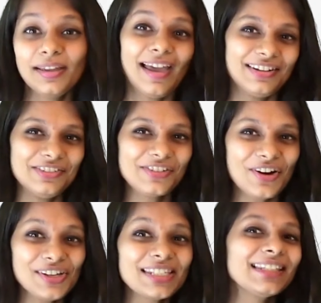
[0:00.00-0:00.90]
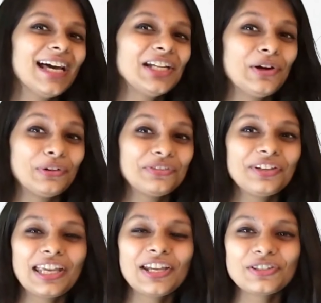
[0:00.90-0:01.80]
and of course hit that
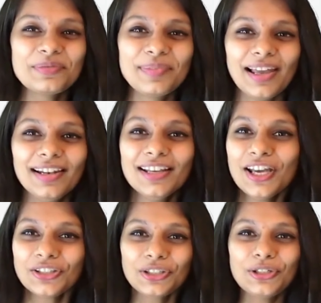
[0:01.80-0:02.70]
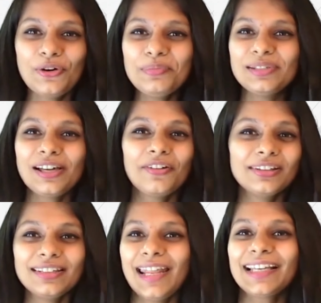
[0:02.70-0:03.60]
notification bell so you don't miss out on the
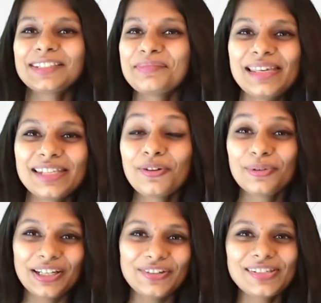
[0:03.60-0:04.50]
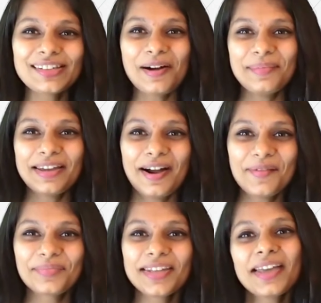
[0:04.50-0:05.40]
next amazing videos coming up.
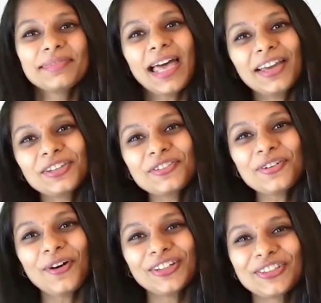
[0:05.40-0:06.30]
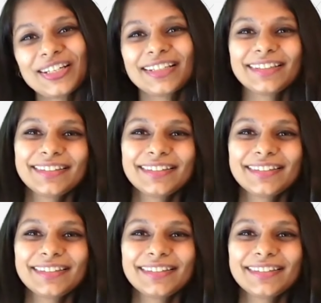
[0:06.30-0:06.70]
Thank you for watching.